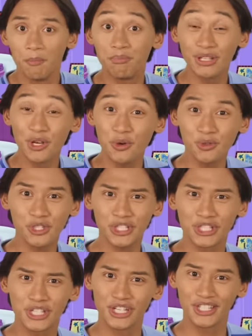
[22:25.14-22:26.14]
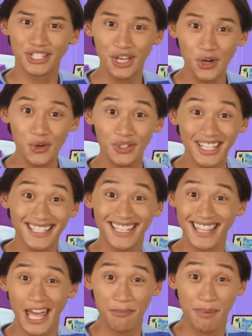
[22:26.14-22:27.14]
Blue just skidooed into
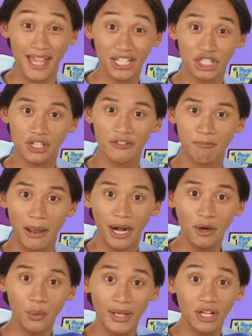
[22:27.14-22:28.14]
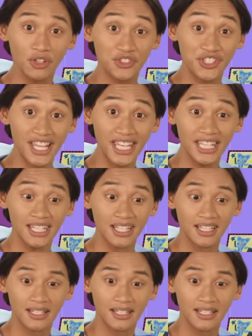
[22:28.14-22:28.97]
that picture of Periwinkle City.